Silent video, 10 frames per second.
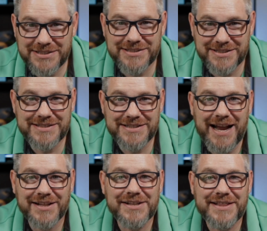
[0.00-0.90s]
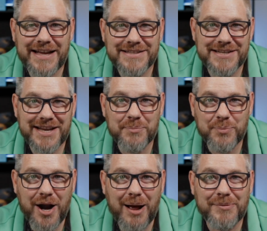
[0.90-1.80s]
is exactly that same
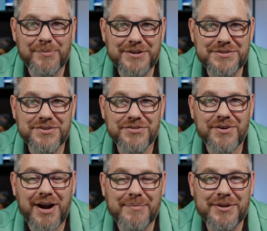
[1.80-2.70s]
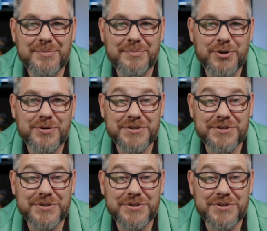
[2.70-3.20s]
problem that's described in the book,